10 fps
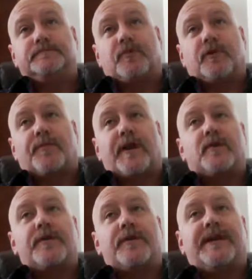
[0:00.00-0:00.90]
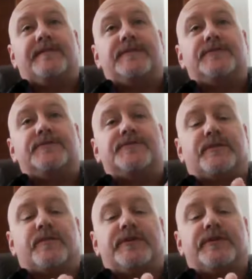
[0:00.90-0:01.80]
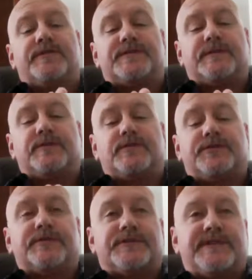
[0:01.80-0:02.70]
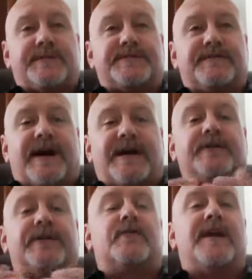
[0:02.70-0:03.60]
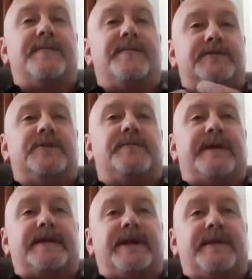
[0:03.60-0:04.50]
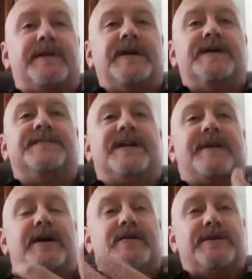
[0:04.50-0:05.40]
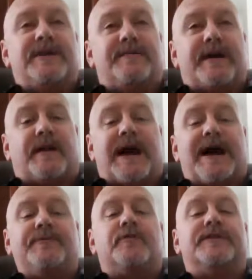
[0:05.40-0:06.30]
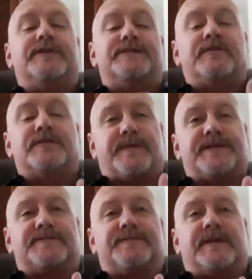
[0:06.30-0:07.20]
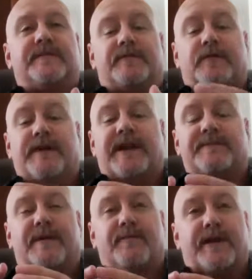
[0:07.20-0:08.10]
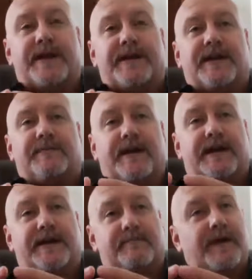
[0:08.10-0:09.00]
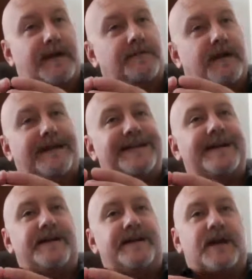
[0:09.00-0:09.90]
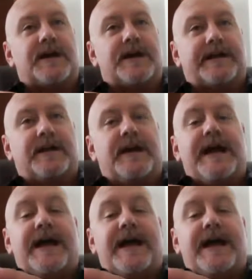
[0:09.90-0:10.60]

more priority given to someone who took the steps of, I'm going to create my own domain name, set up my own email, I'm going to take responsibility for creating my branding and my identity online,